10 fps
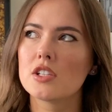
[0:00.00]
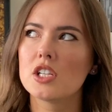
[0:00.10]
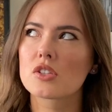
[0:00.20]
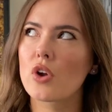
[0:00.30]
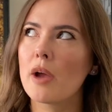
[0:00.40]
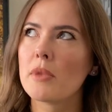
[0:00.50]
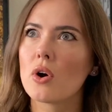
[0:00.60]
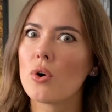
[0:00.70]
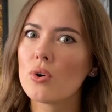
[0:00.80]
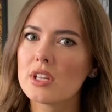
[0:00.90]
she described me
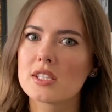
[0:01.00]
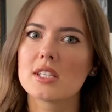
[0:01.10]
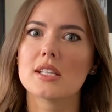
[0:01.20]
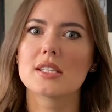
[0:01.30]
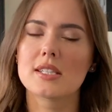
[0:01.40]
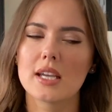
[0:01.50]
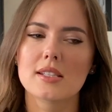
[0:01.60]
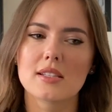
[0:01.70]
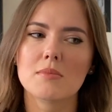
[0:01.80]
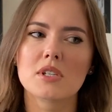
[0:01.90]
all these
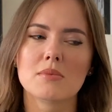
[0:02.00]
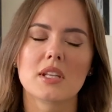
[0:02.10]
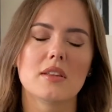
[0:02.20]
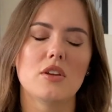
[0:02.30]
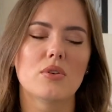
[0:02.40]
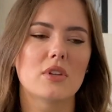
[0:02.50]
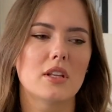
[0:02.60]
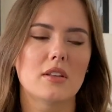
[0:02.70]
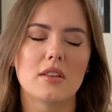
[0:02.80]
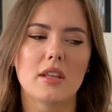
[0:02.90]
insane symptoms, and, you know,
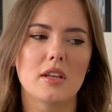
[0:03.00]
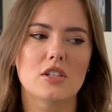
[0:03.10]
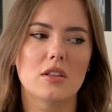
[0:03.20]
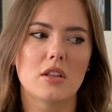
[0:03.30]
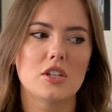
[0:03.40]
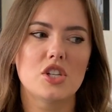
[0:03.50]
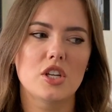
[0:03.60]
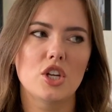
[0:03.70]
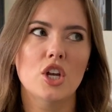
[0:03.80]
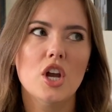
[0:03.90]
that
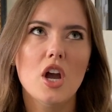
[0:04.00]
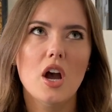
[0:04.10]
she